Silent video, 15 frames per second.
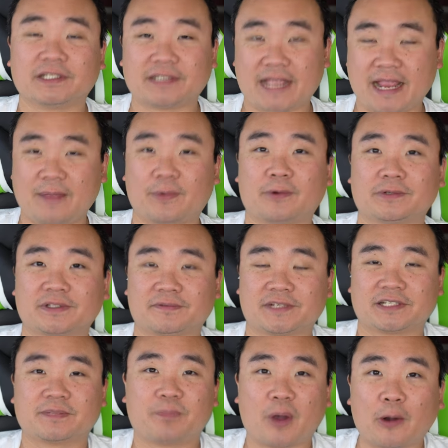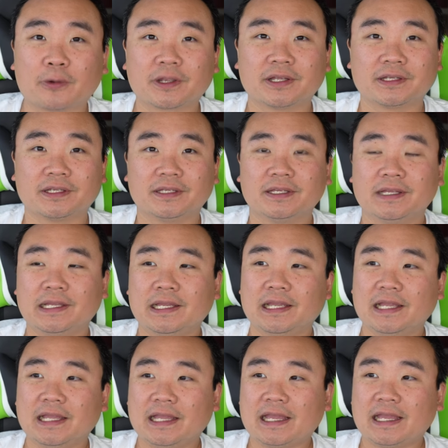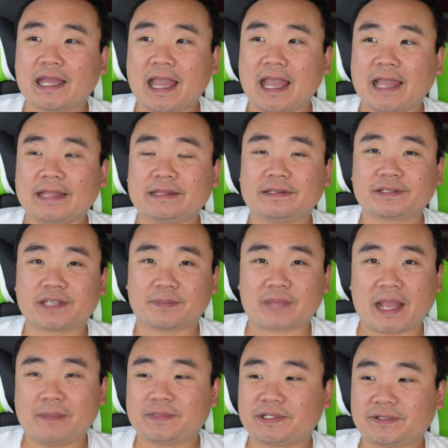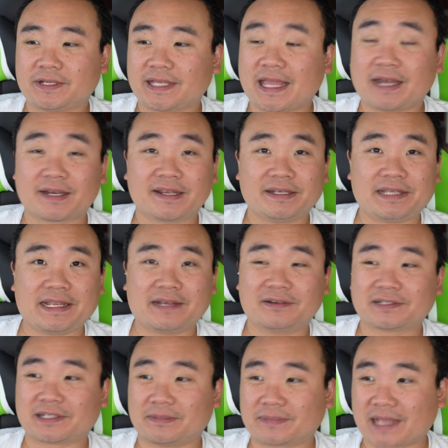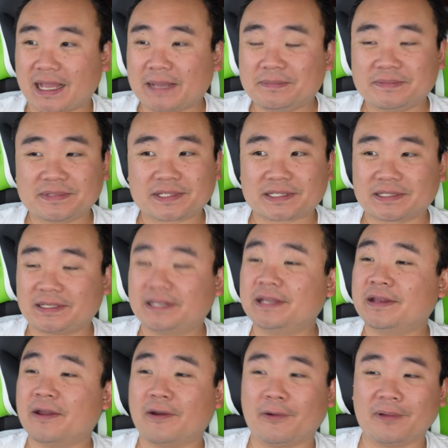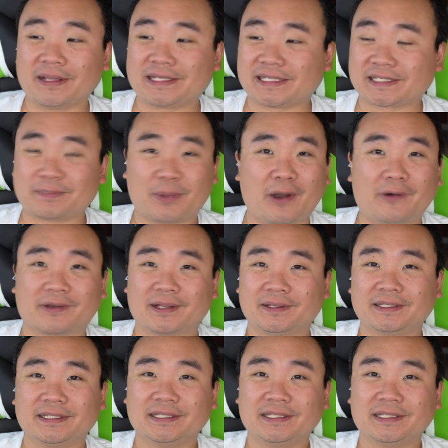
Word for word: and tables of just bulk and sometimes you can get a good deal sometimes you know it's just bulk